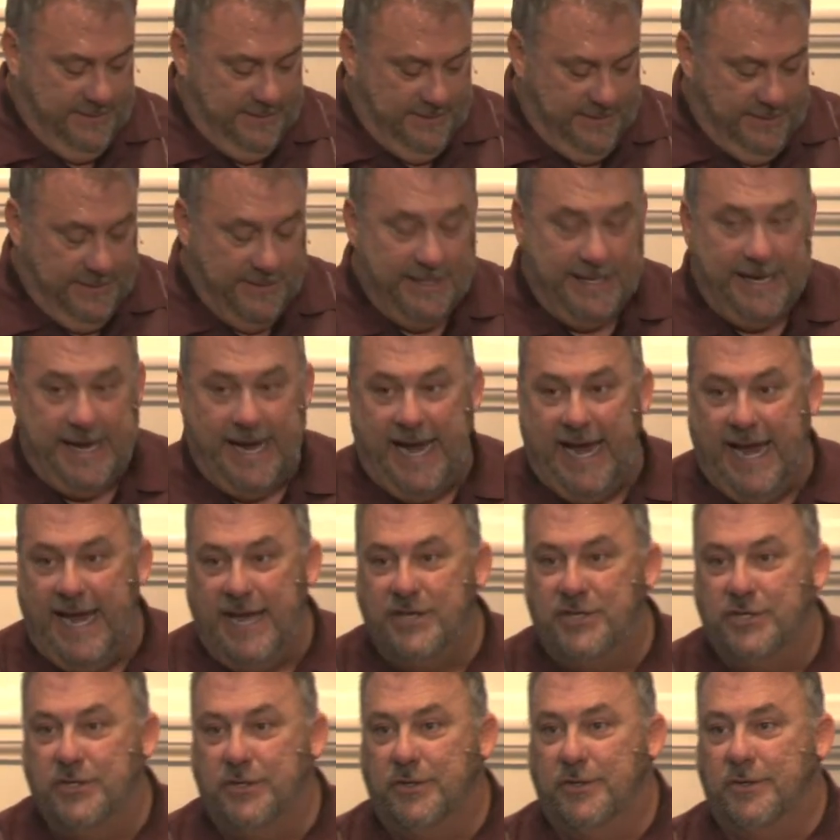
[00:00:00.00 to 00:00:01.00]
And the
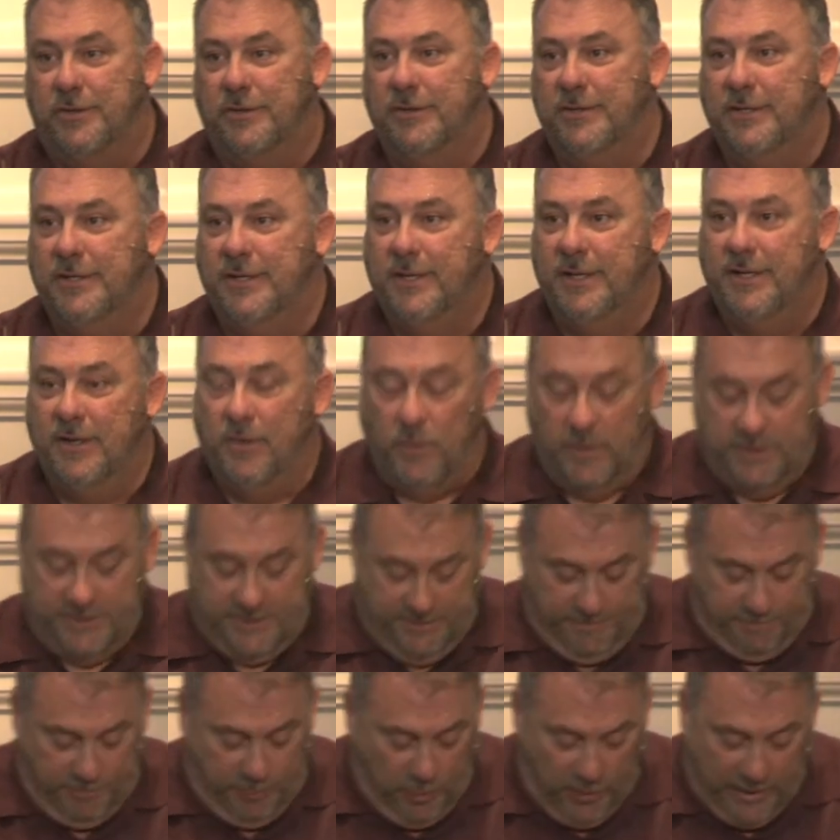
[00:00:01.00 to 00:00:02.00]
angel was
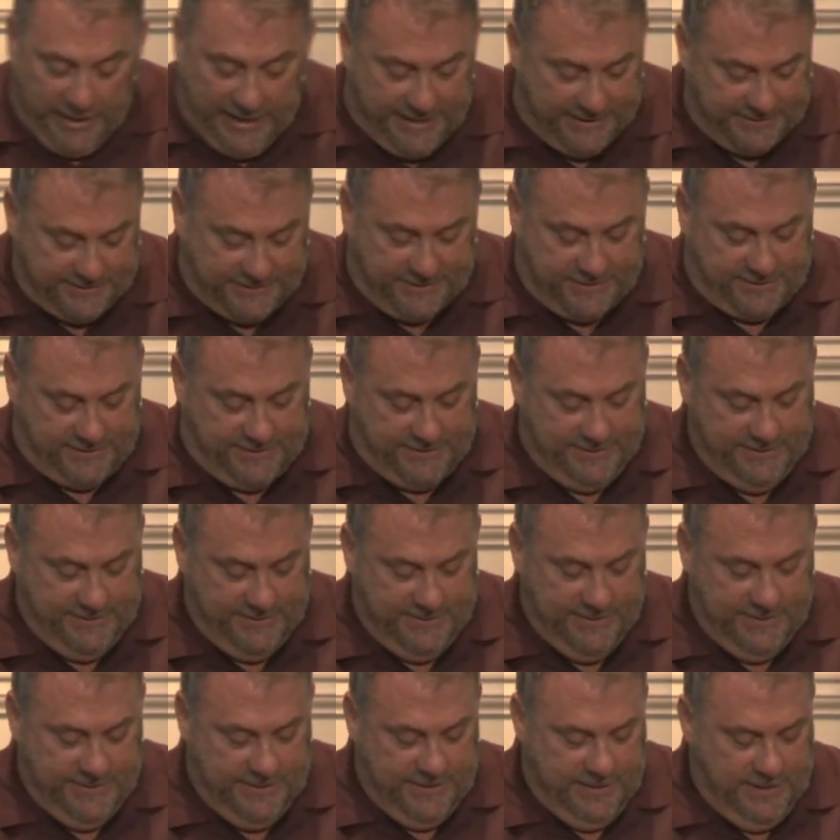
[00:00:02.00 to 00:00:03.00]
impressed.
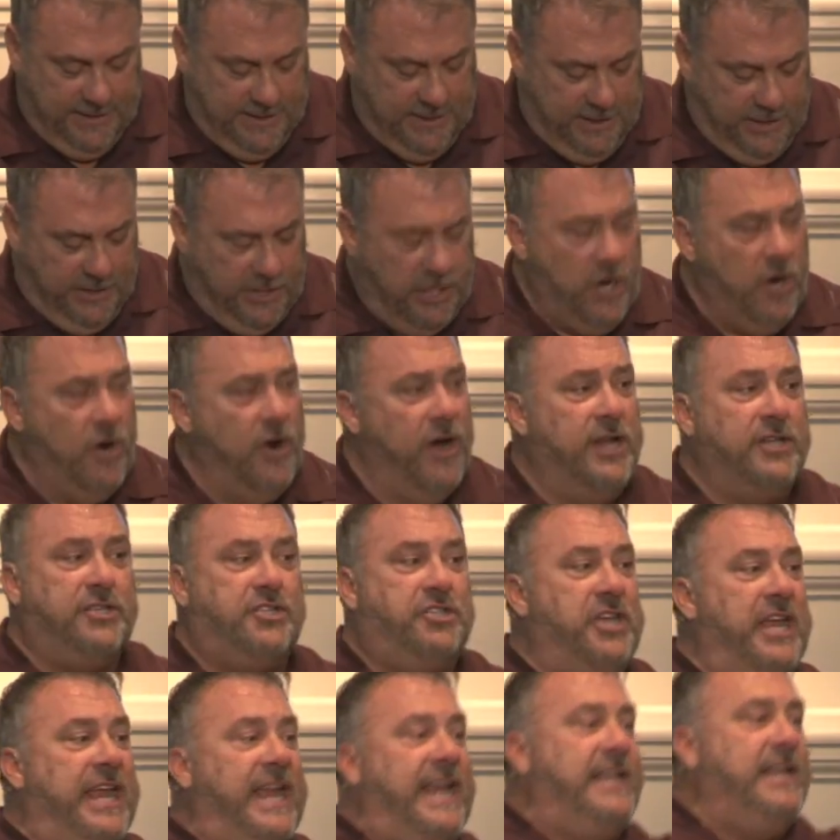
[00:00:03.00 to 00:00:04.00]
You're a
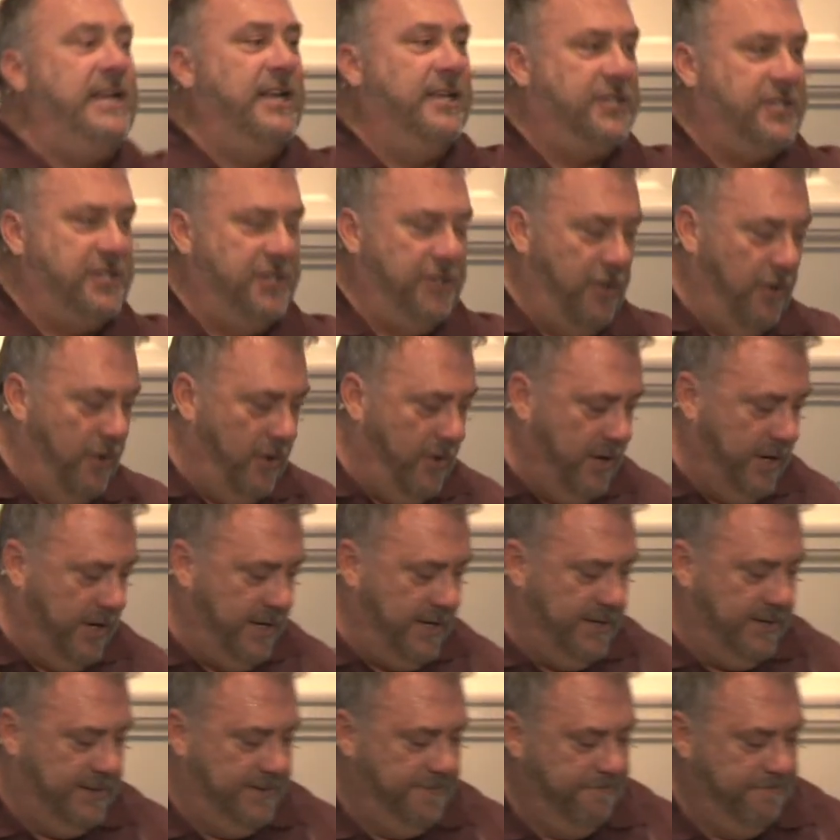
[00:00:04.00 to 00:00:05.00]
genius,
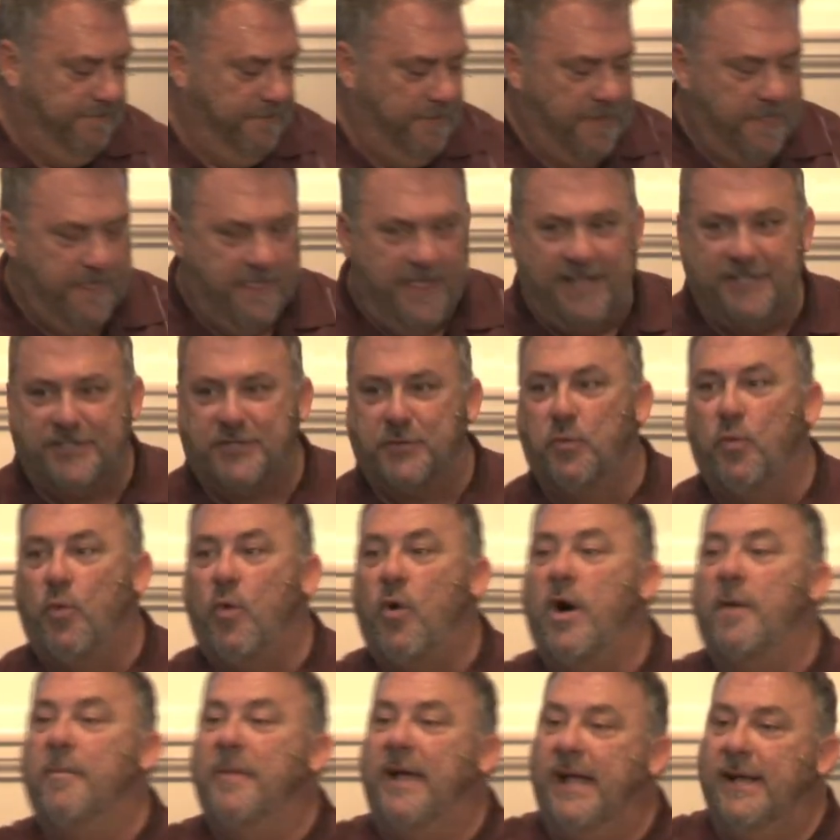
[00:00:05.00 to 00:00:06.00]
Lord. This
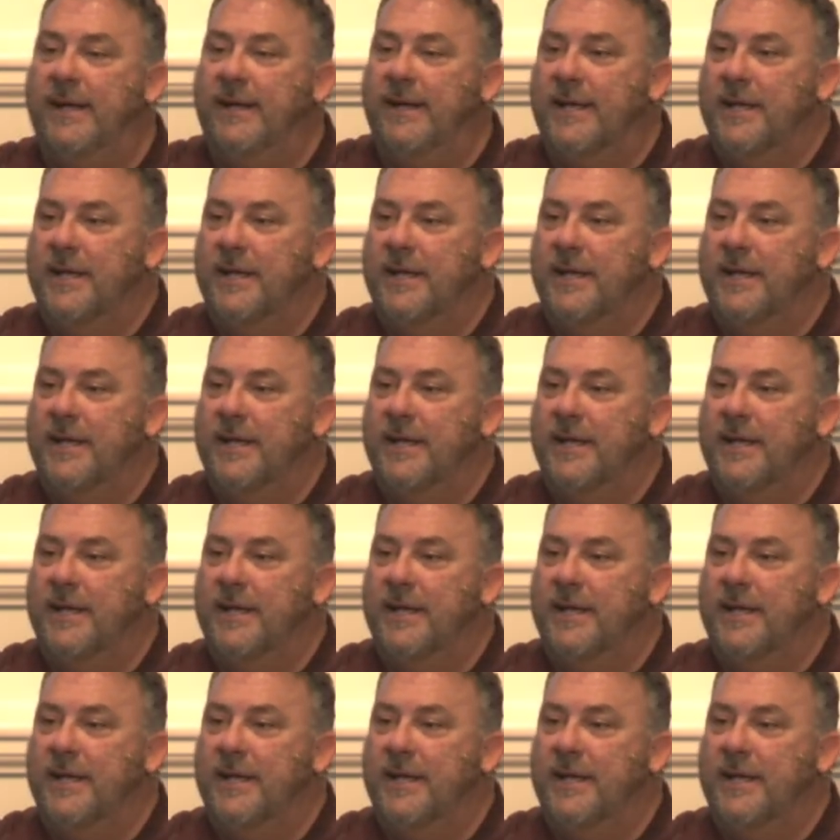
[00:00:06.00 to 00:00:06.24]
woman,